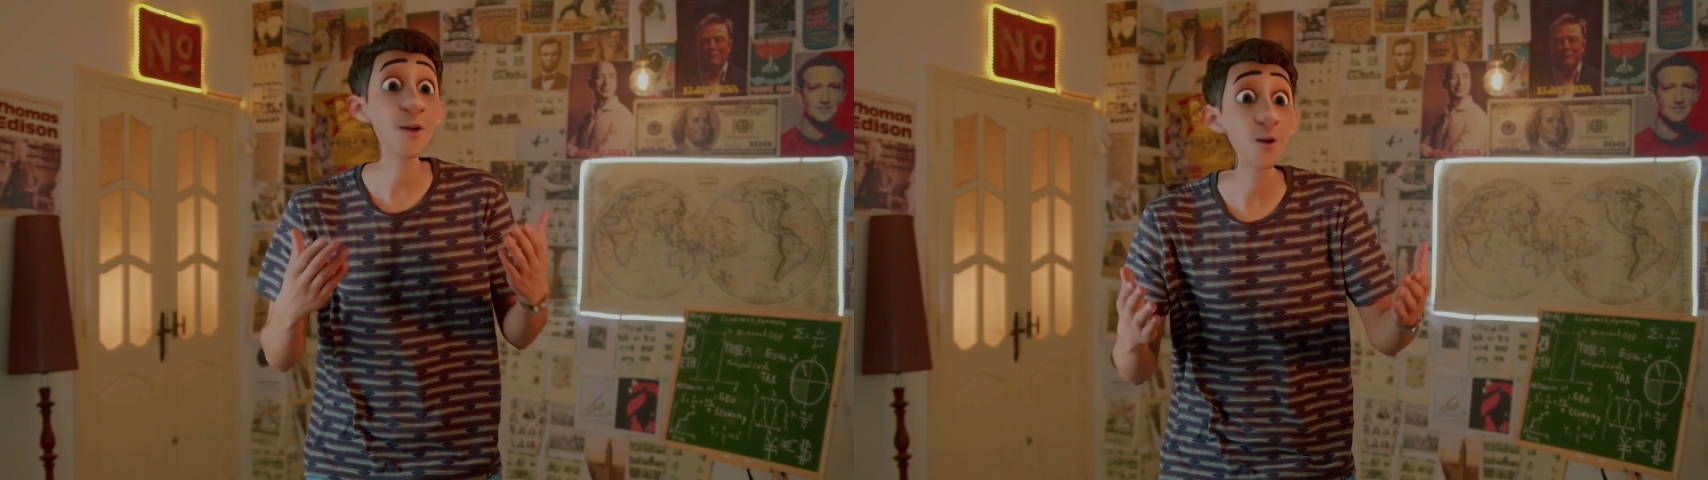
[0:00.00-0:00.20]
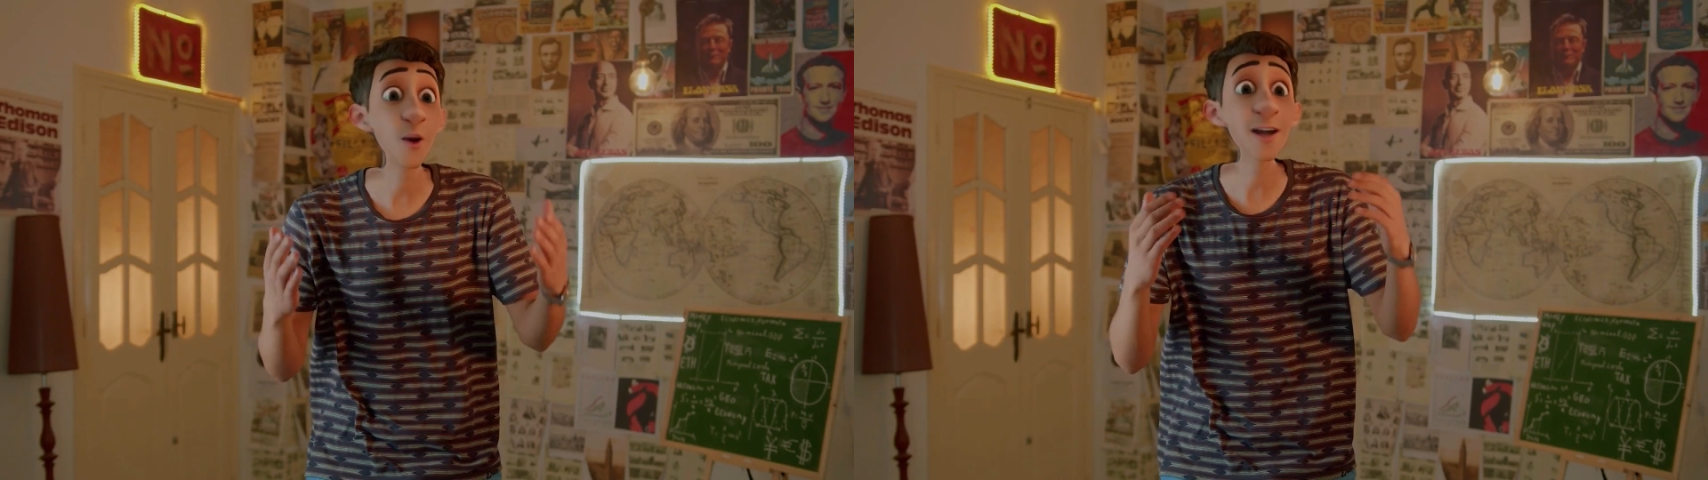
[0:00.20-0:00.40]

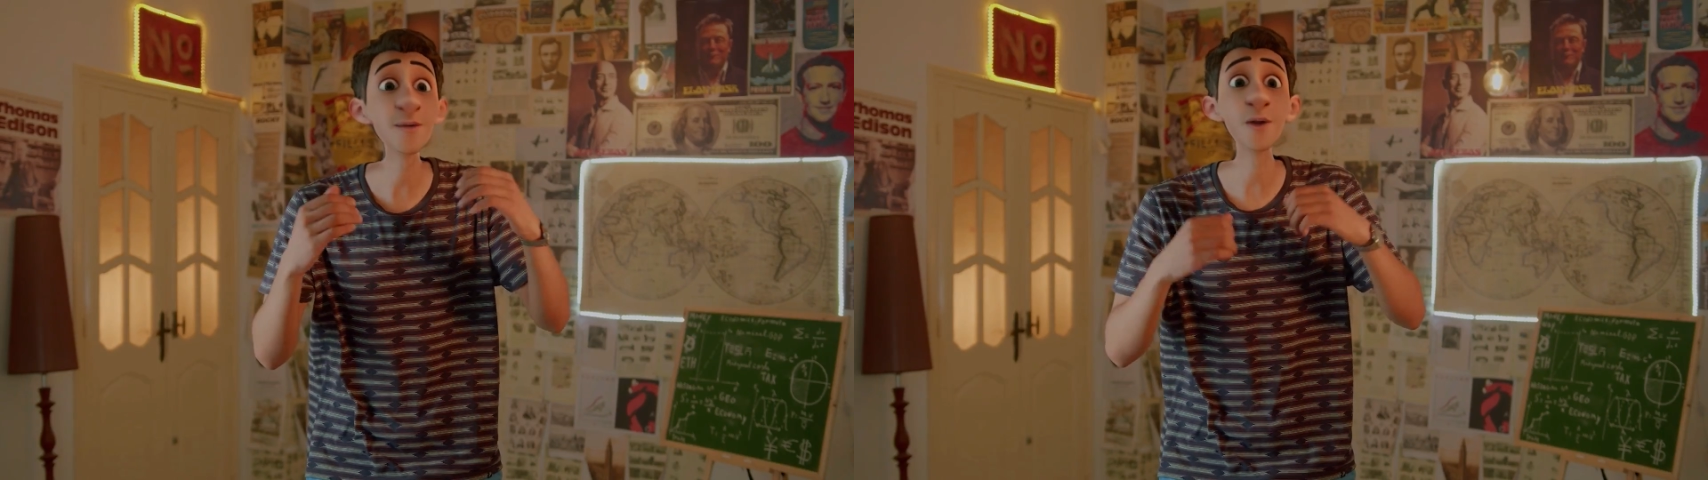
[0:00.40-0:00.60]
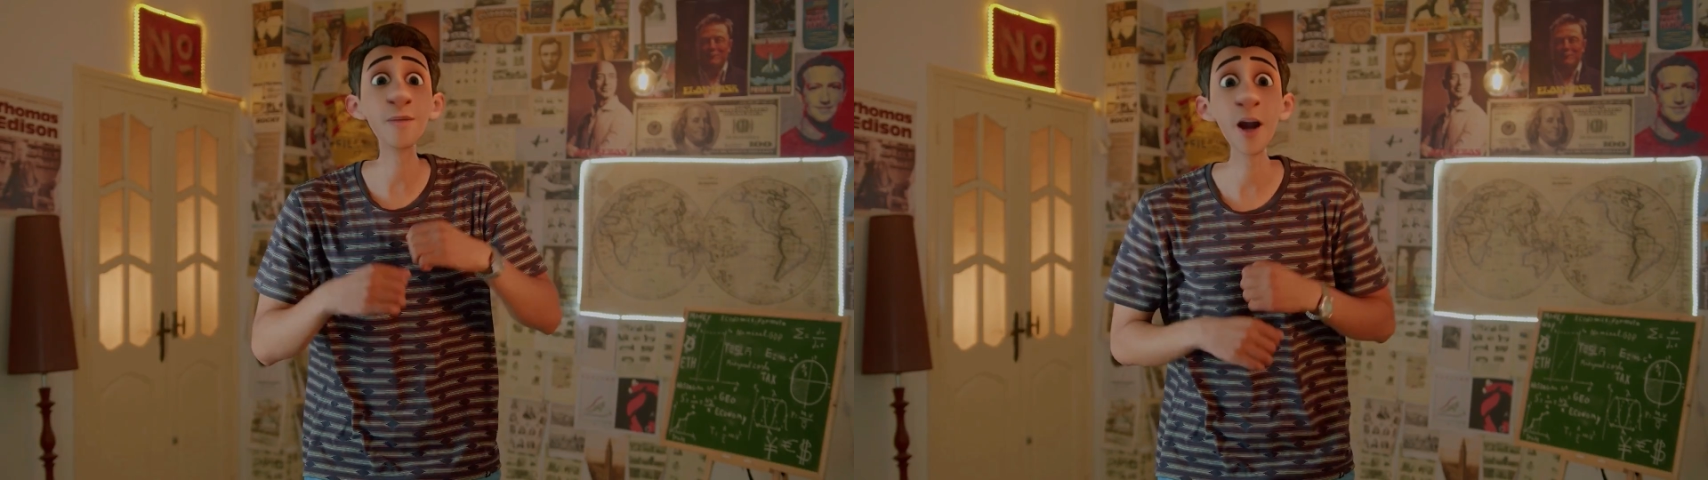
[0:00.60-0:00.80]
the
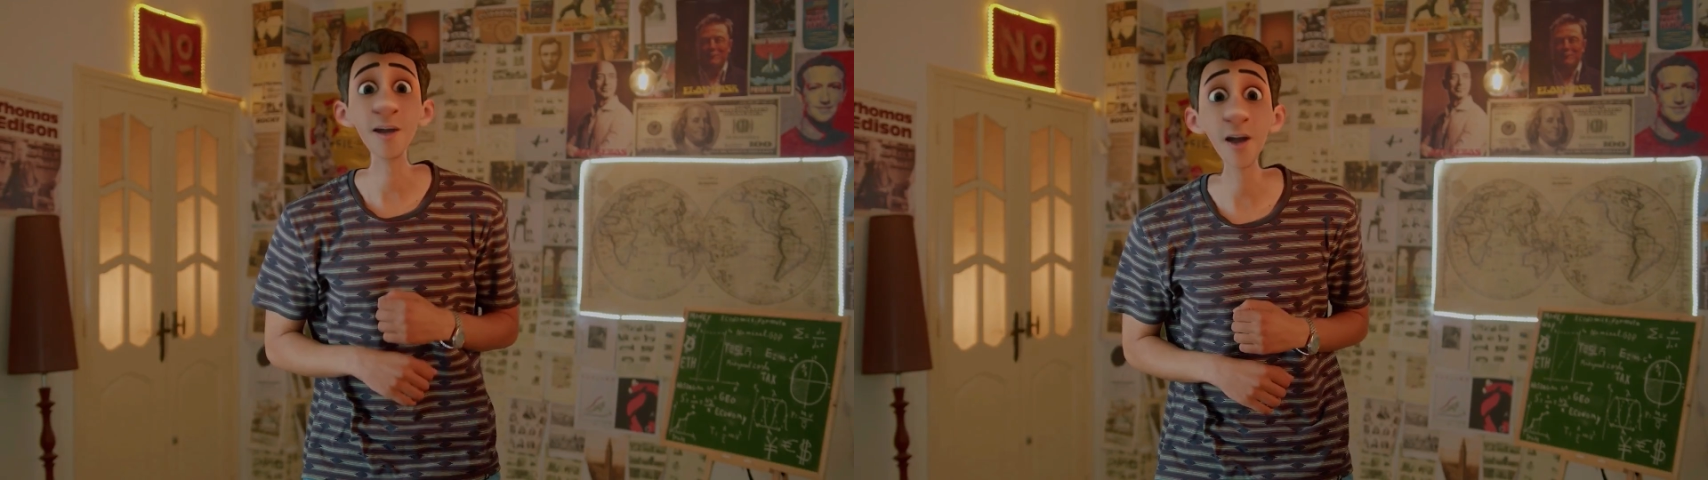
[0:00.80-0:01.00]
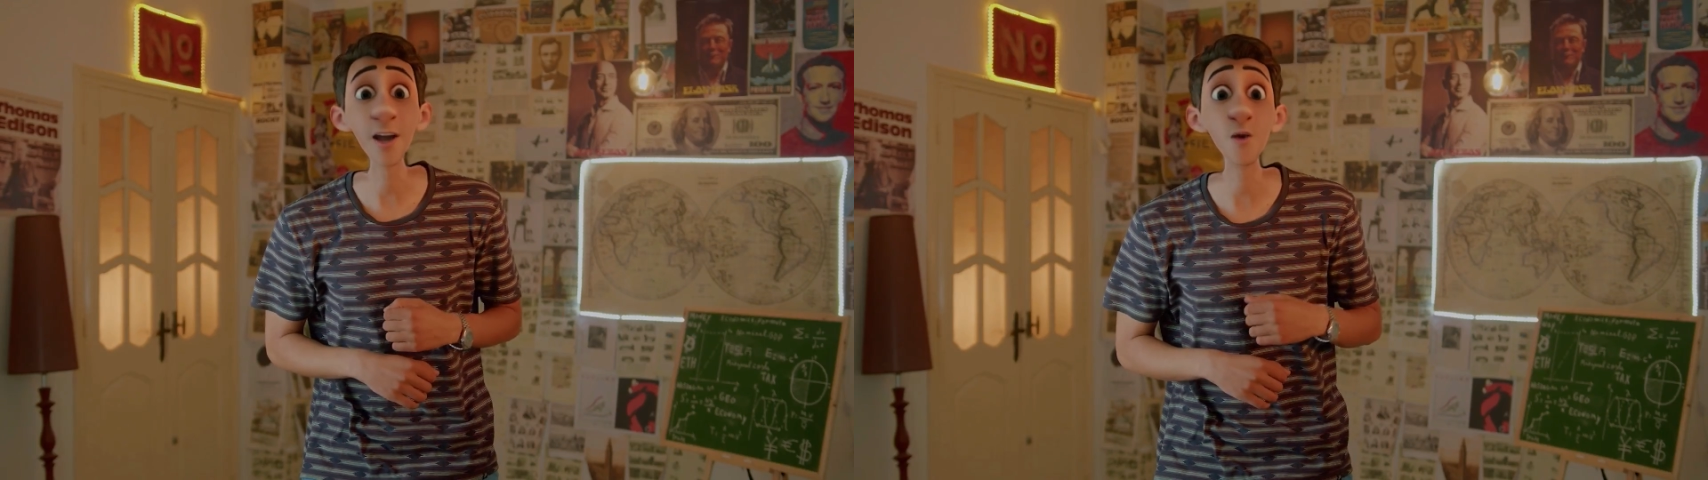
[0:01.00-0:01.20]
transfer
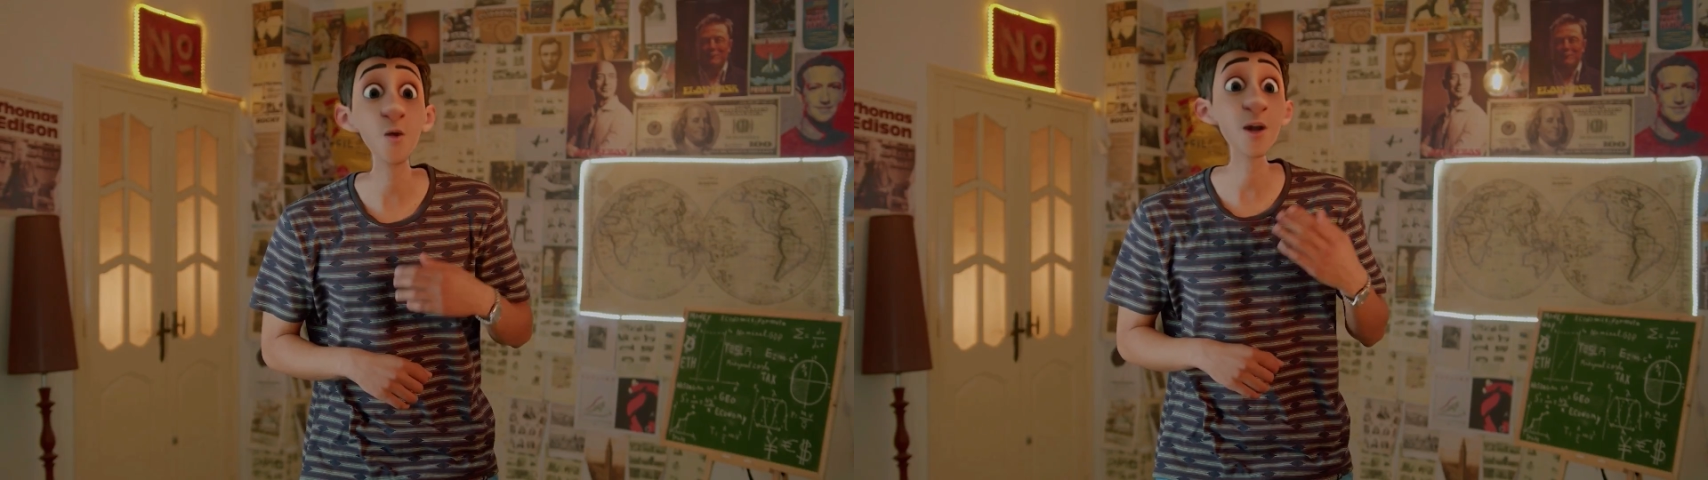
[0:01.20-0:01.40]
process,